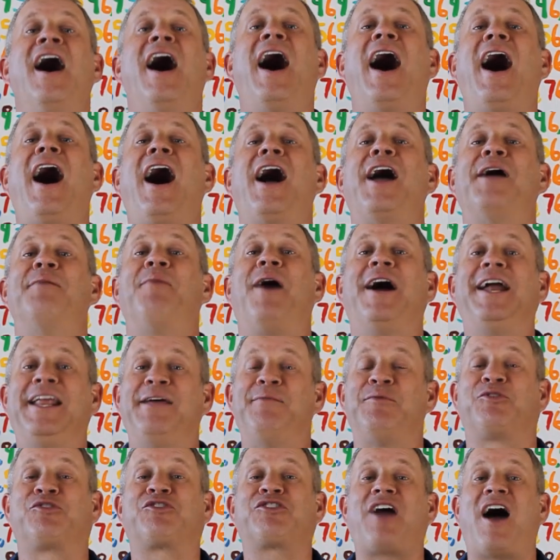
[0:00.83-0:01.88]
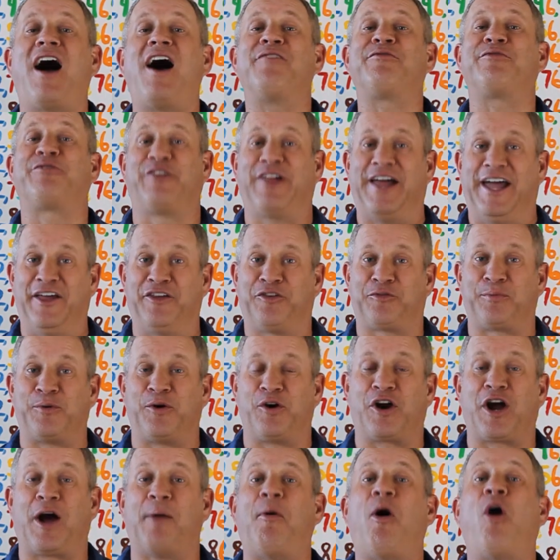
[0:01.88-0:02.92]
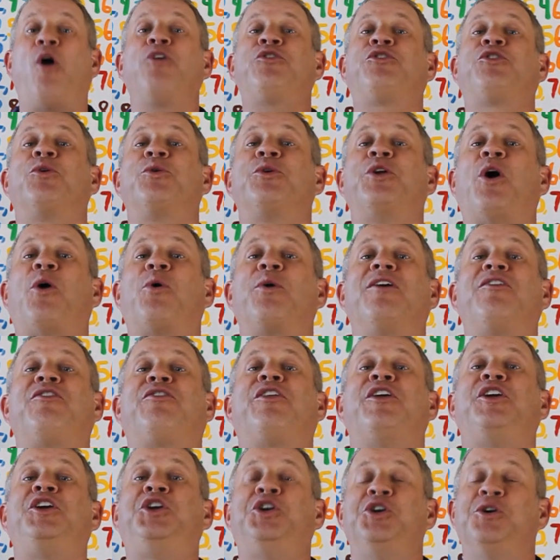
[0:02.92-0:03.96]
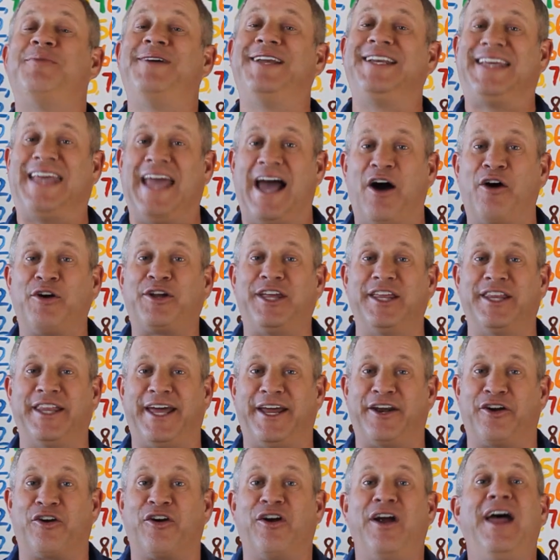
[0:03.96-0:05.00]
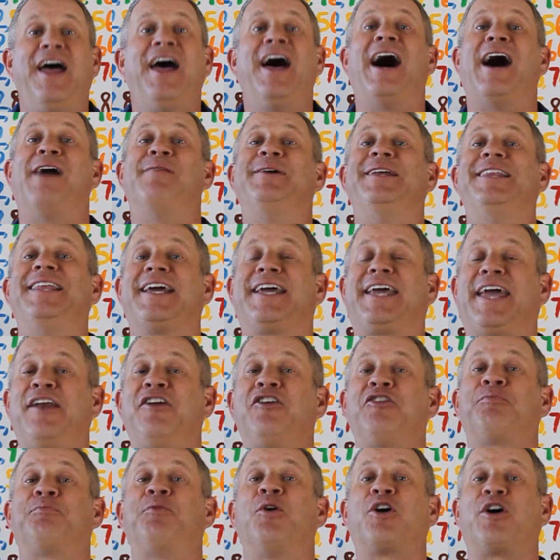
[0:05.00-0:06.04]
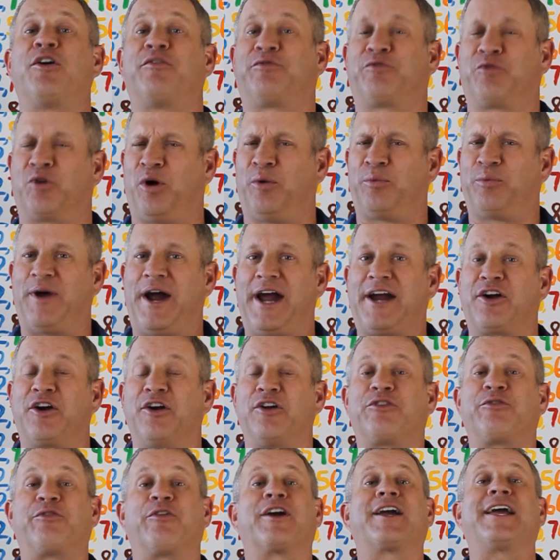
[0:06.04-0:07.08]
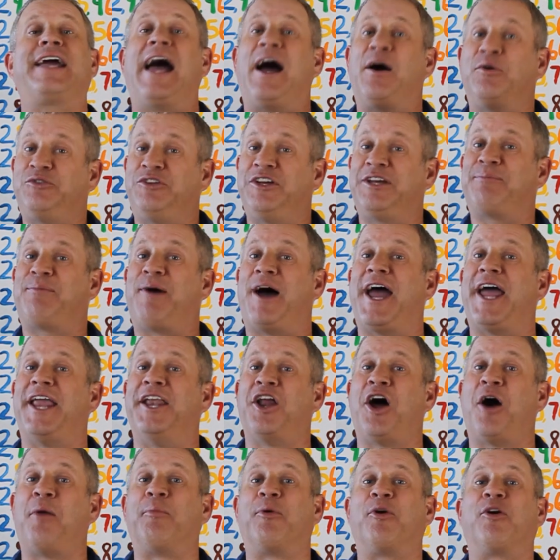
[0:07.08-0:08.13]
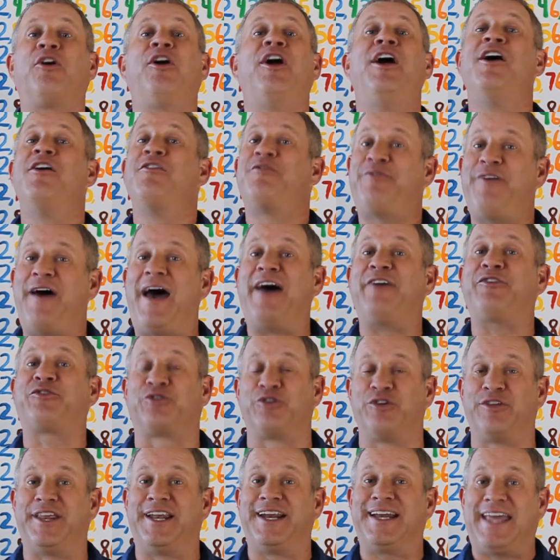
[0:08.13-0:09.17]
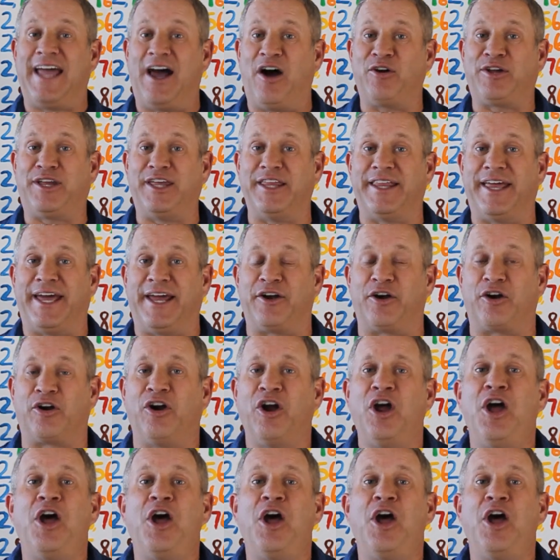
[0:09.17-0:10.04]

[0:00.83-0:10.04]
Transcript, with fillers: Hi, my name is Scott Flansburg. I'm also known as the Human Calculator. I'm in the Guinness Book of World Records for counting by a number faster than a calculator.